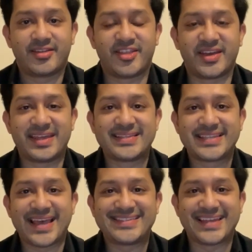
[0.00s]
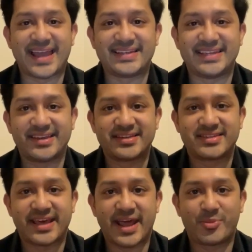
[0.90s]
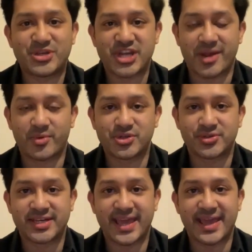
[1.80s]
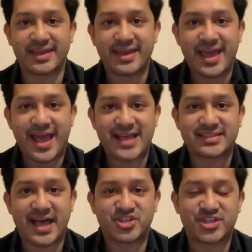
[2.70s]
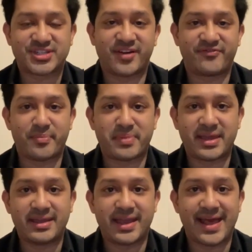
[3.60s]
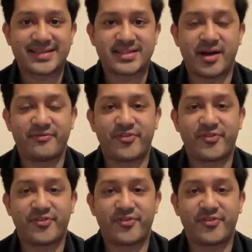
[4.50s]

The insights and ideas that I'll be sharing with you today has not just come from me, it has come